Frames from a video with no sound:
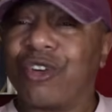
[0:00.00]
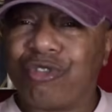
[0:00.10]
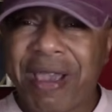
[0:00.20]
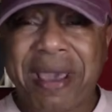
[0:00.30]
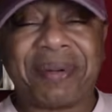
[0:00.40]

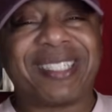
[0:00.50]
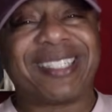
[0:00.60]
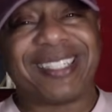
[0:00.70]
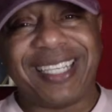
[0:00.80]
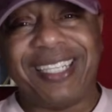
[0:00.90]
Grab a
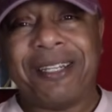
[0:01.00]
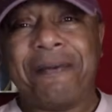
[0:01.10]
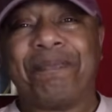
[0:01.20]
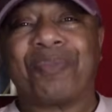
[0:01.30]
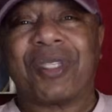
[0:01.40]
seat.
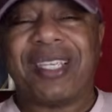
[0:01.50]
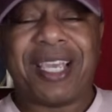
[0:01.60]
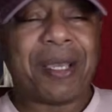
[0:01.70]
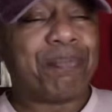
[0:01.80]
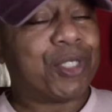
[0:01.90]

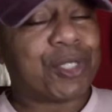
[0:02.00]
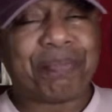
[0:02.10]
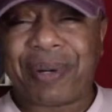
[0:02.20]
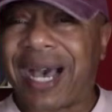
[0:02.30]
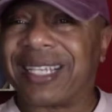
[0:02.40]
Yeah, put your
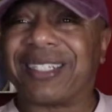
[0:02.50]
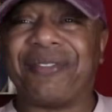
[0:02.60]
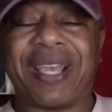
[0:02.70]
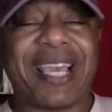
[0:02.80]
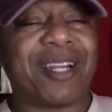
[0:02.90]

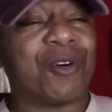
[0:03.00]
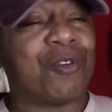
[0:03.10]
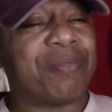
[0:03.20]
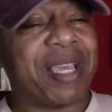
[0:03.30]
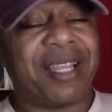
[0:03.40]
positive head
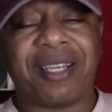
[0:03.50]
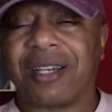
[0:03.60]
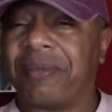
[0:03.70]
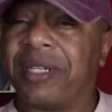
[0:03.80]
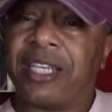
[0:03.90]
on, man, and
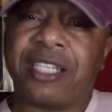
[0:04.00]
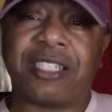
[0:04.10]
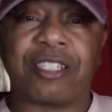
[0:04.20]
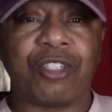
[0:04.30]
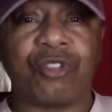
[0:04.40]
come in and
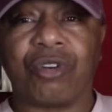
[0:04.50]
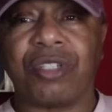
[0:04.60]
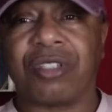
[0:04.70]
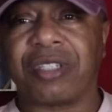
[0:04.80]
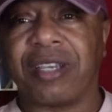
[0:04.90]
just enjoy
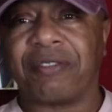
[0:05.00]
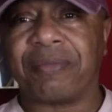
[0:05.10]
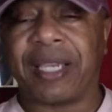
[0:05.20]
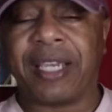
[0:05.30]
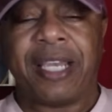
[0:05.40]
yourself,
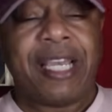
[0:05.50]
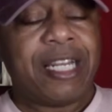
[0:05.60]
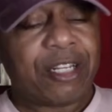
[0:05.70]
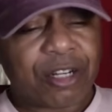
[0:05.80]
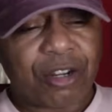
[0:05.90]
man.
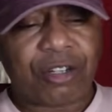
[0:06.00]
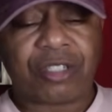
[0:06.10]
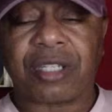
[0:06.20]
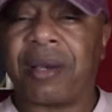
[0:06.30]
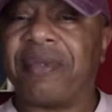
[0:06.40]
Learn
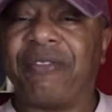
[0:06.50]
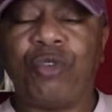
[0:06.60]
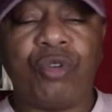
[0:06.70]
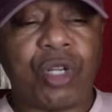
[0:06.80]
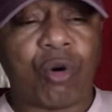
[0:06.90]
something. If
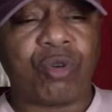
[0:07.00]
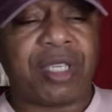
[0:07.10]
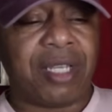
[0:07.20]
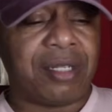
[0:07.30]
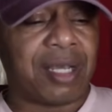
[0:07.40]
you don't
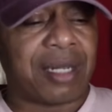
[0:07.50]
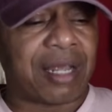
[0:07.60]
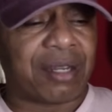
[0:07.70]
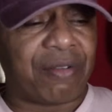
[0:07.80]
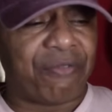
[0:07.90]
get nothing
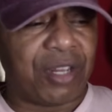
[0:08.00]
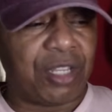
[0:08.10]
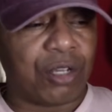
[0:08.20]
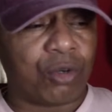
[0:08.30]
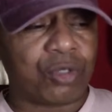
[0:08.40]
out of the
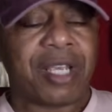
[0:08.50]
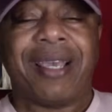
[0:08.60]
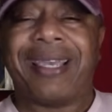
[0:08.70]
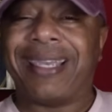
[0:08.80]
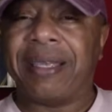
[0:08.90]
videos,
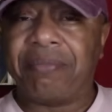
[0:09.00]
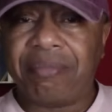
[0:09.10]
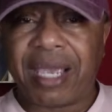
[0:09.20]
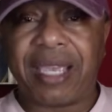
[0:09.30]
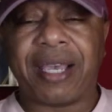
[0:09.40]
it
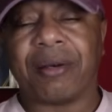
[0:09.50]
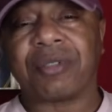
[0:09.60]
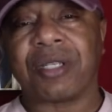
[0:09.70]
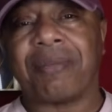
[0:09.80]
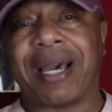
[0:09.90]
may help
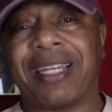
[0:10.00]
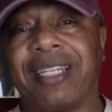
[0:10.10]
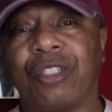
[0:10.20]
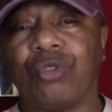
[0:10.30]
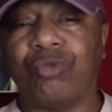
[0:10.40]
somebody
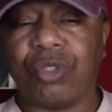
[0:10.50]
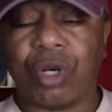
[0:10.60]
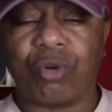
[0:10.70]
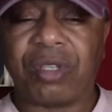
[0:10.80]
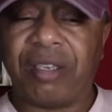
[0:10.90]
that you
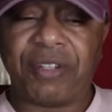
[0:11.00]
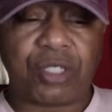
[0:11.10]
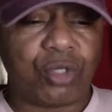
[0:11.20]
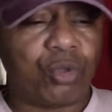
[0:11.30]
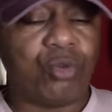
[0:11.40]
know. Give it
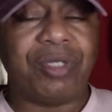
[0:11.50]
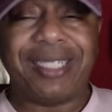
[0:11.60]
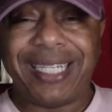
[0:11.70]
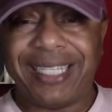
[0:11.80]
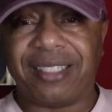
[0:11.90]
to who
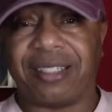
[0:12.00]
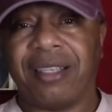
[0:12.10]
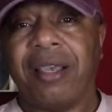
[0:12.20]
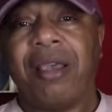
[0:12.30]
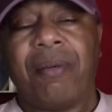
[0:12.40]
needs it.
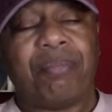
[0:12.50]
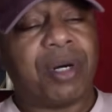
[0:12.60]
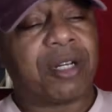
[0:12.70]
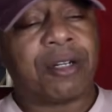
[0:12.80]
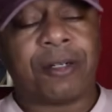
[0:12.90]

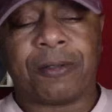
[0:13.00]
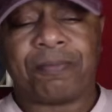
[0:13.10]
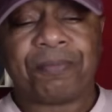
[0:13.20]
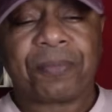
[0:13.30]
But um,